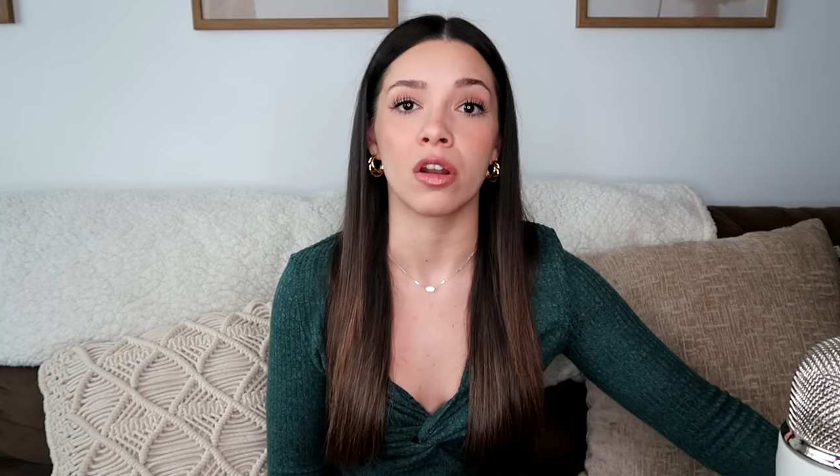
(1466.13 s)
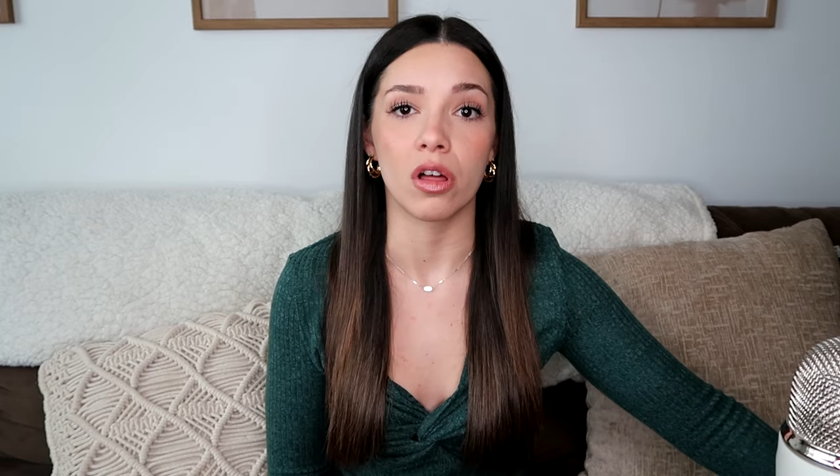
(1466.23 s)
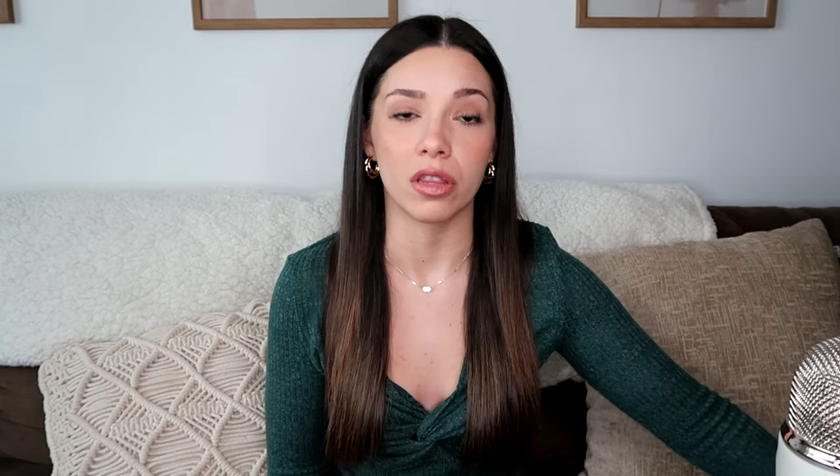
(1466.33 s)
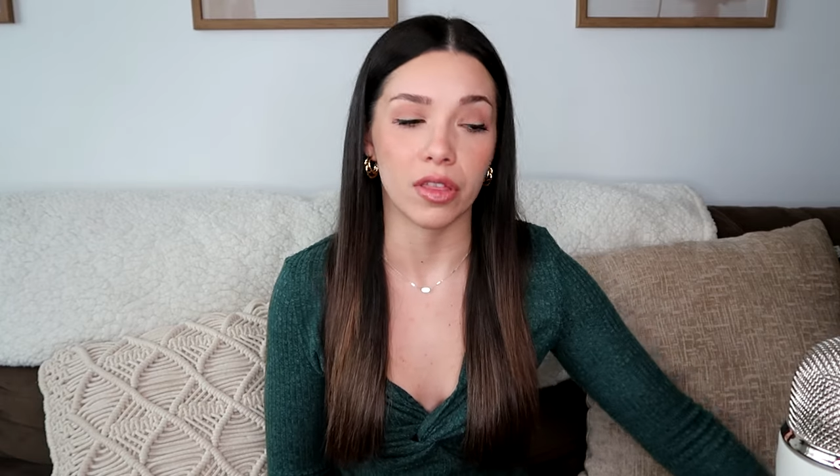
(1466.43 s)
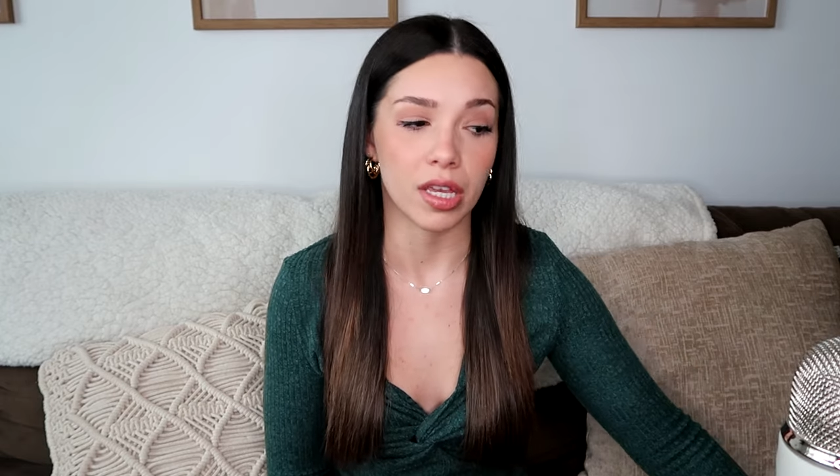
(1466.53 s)

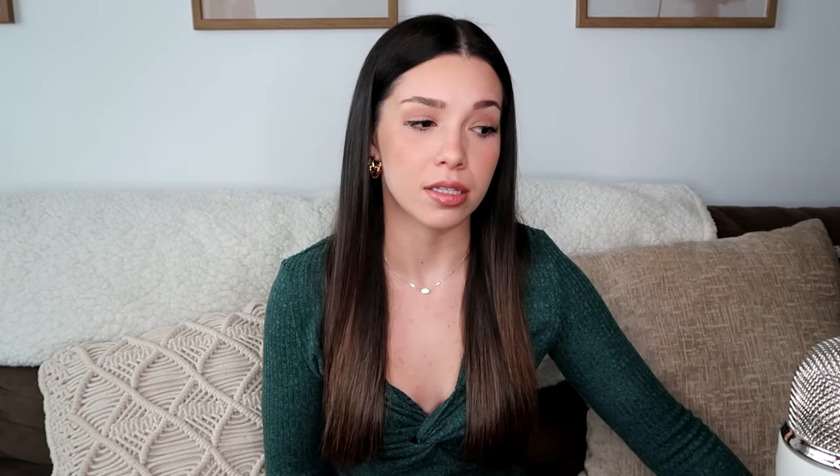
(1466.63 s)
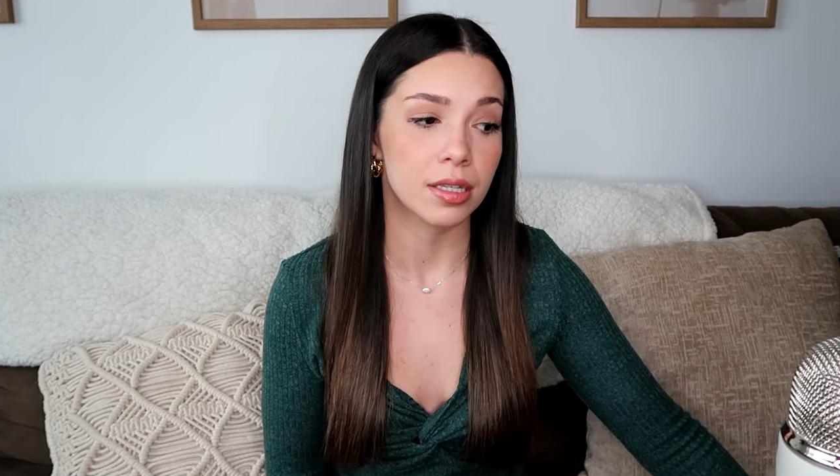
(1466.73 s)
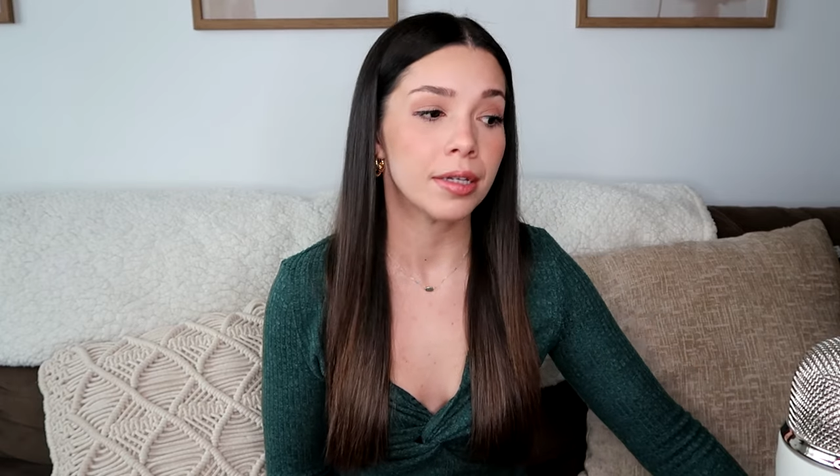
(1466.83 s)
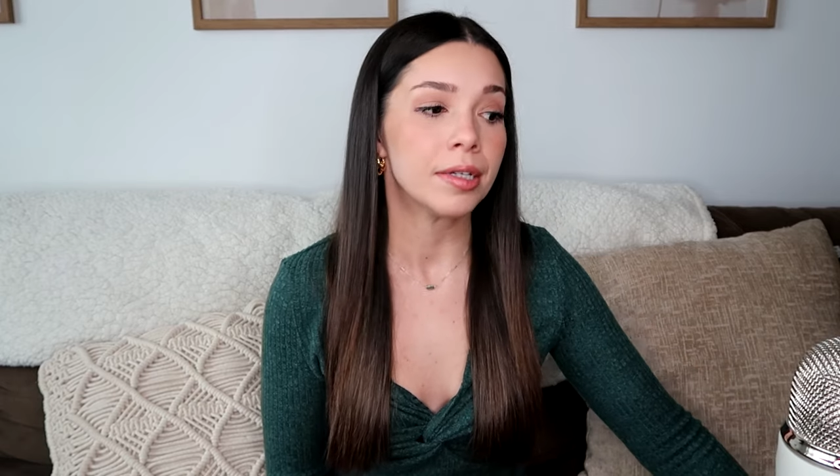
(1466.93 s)
all the things.